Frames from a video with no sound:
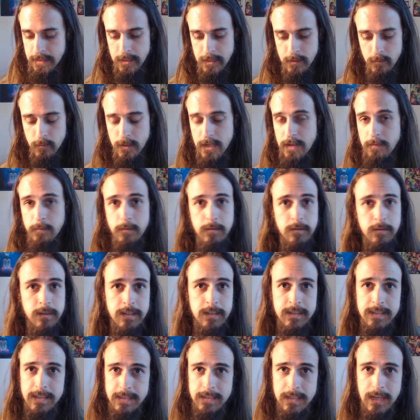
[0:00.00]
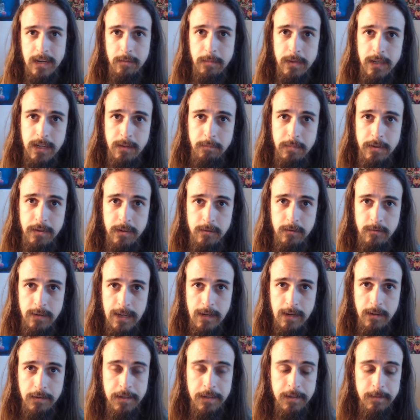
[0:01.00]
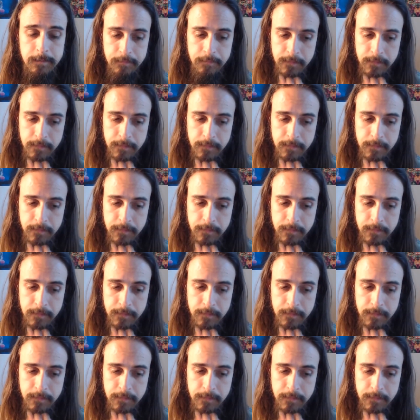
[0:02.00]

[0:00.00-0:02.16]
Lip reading: whatever it is that's coming up in your reality.